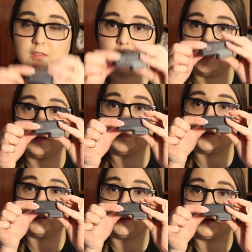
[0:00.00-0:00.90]
the
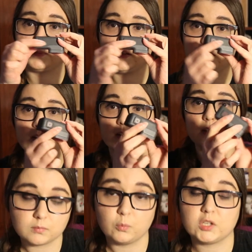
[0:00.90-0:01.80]
button up here,
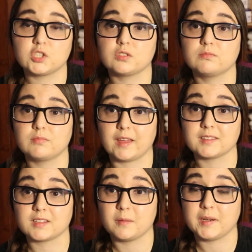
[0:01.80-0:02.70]
which has
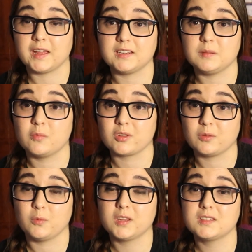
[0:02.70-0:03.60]
come in handy more
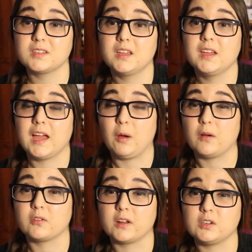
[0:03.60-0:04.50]
than once.
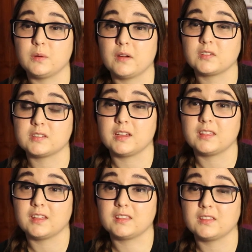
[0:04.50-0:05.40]
However, I do have to say
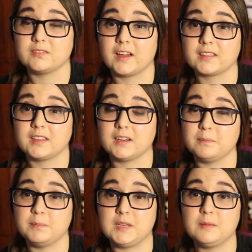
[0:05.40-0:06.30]
that the fact that
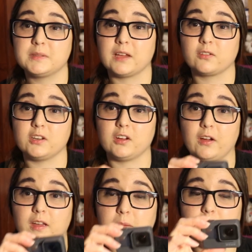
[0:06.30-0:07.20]
it beeps every
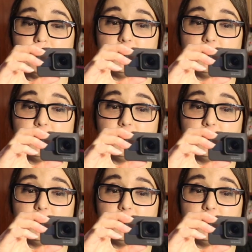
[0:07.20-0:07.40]
time,